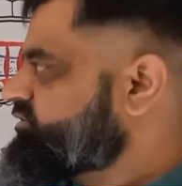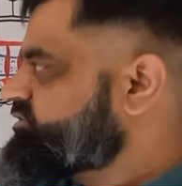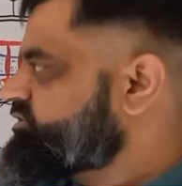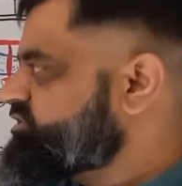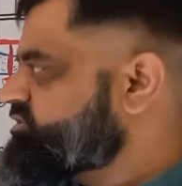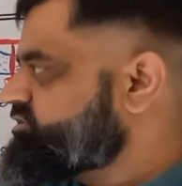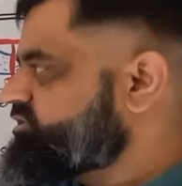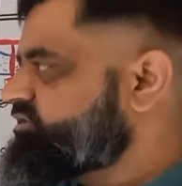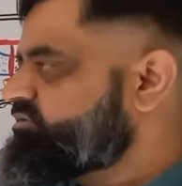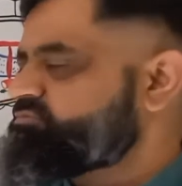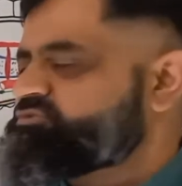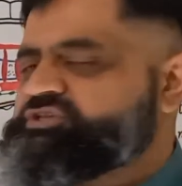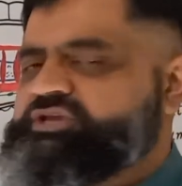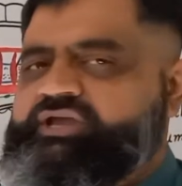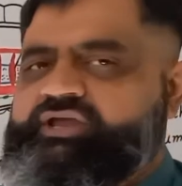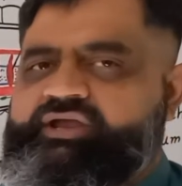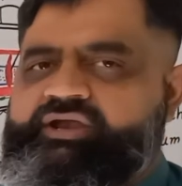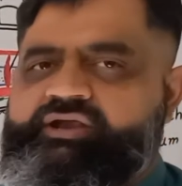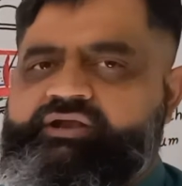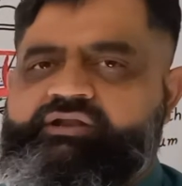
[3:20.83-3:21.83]
systems
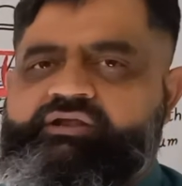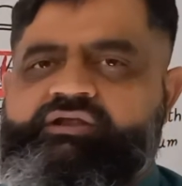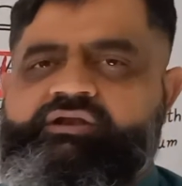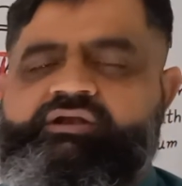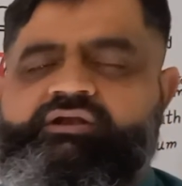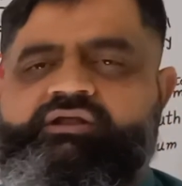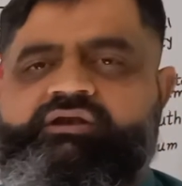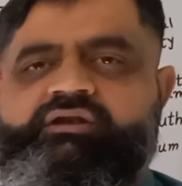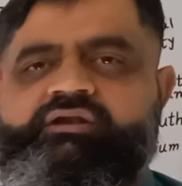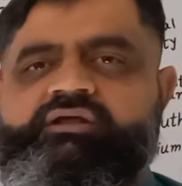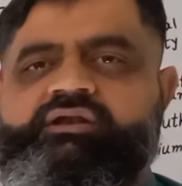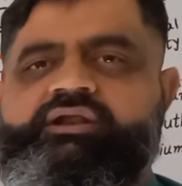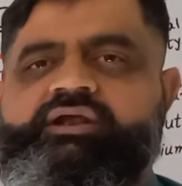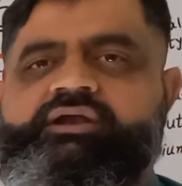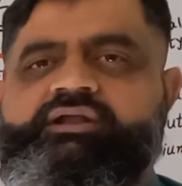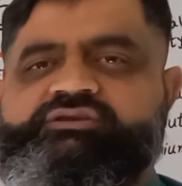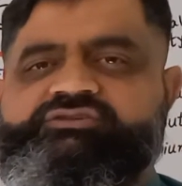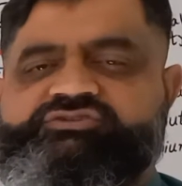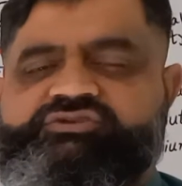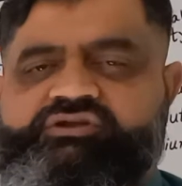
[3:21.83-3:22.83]
and internal
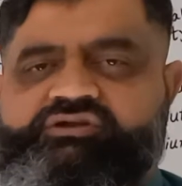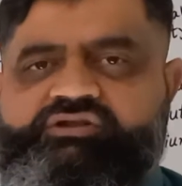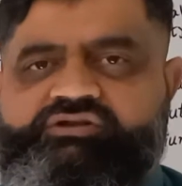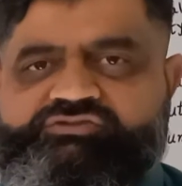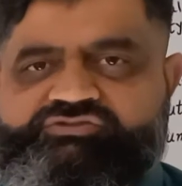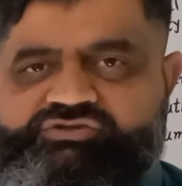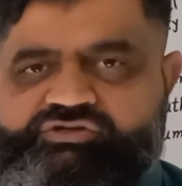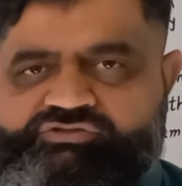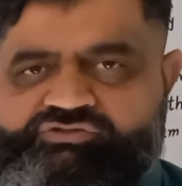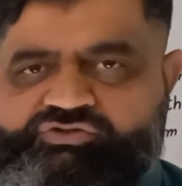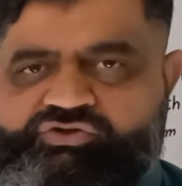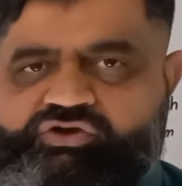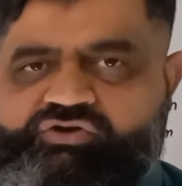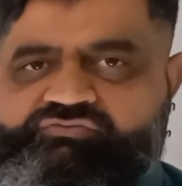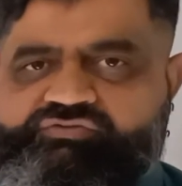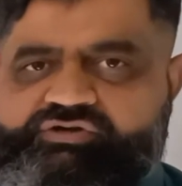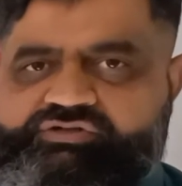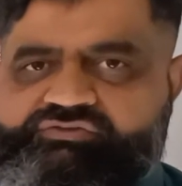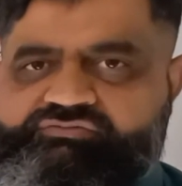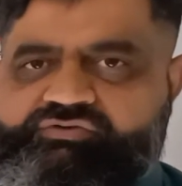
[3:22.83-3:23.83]
and external structure
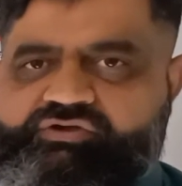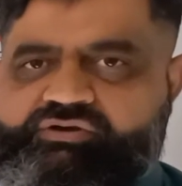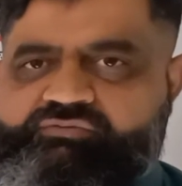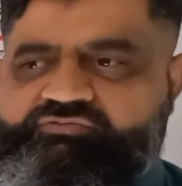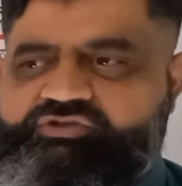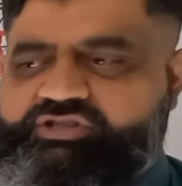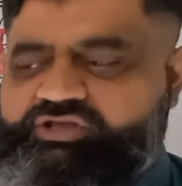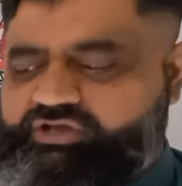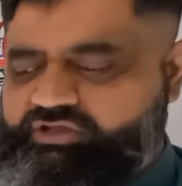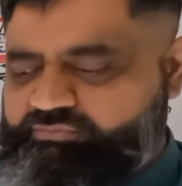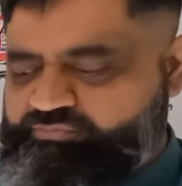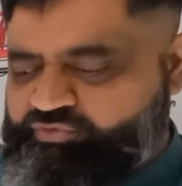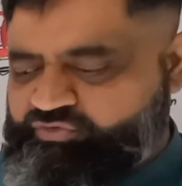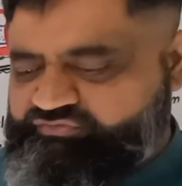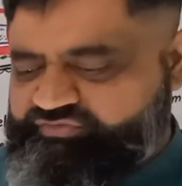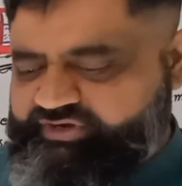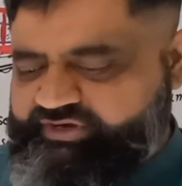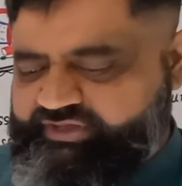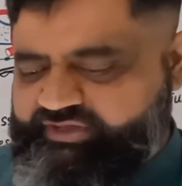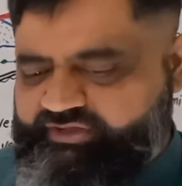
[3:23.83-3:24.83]
of earthworm with help
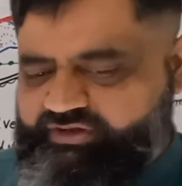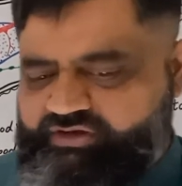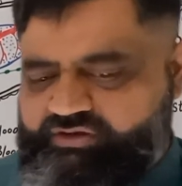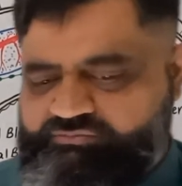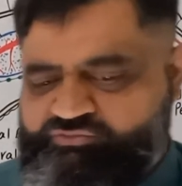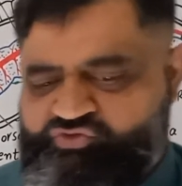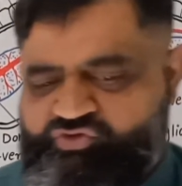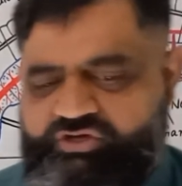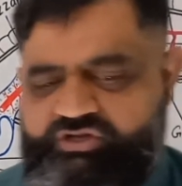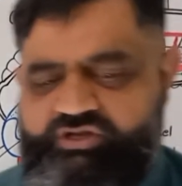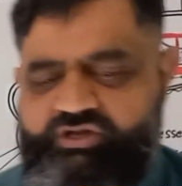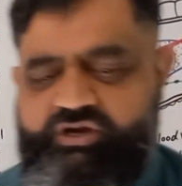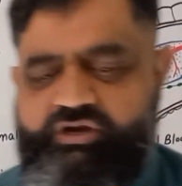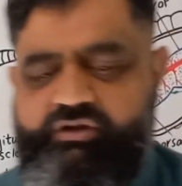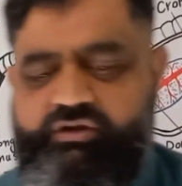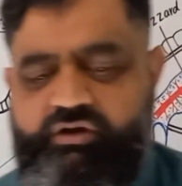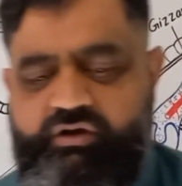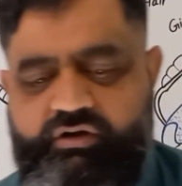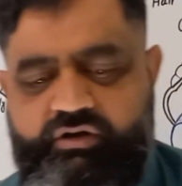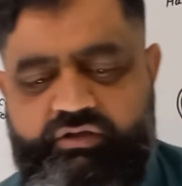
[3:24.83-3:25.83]
of a diagram. So I
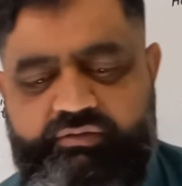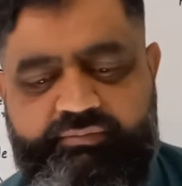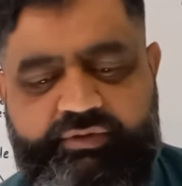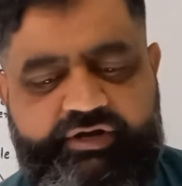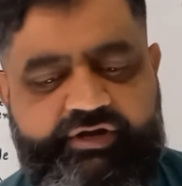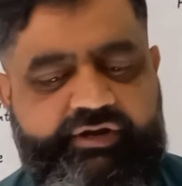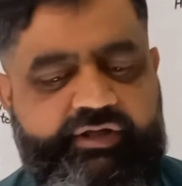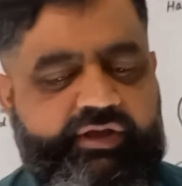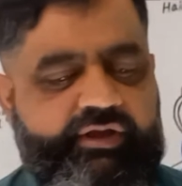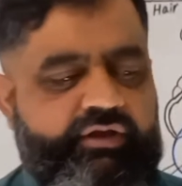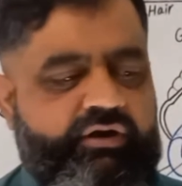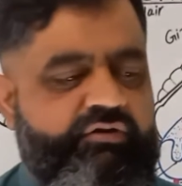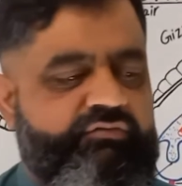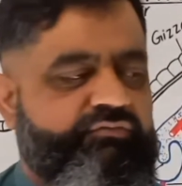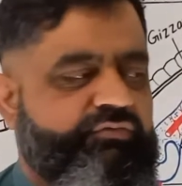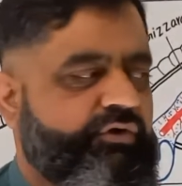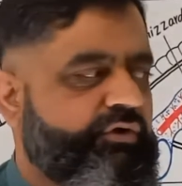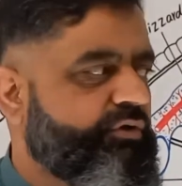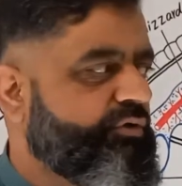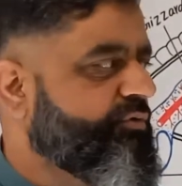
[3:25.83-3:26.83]
had already made a diagram
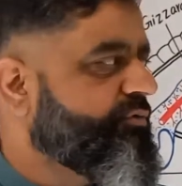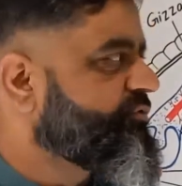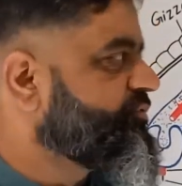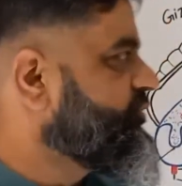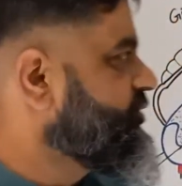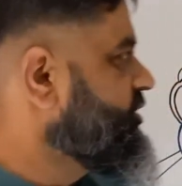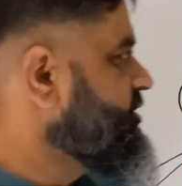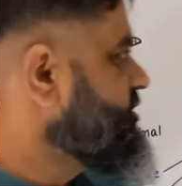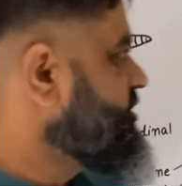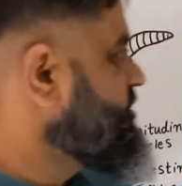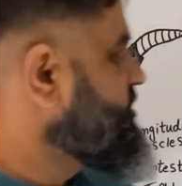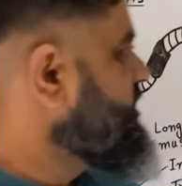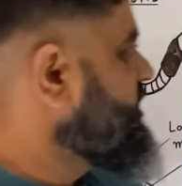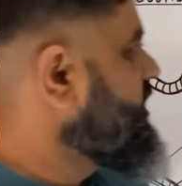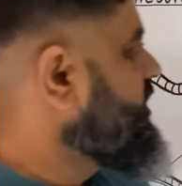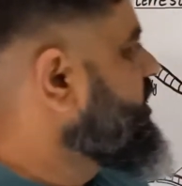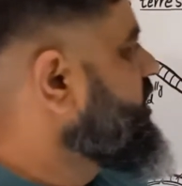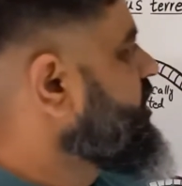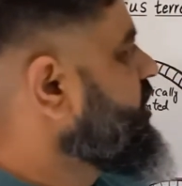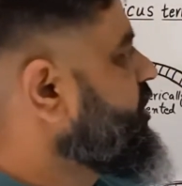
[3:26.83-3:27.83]
for you. So this is
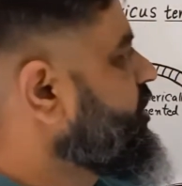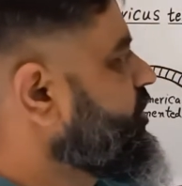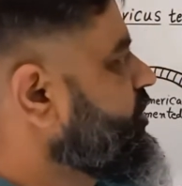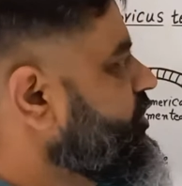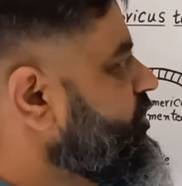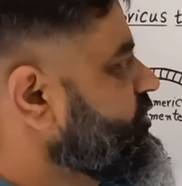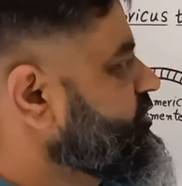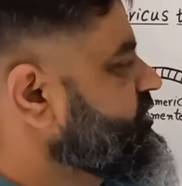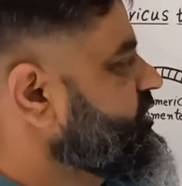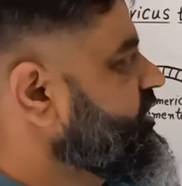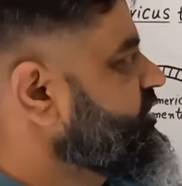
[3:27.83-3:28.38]
a cross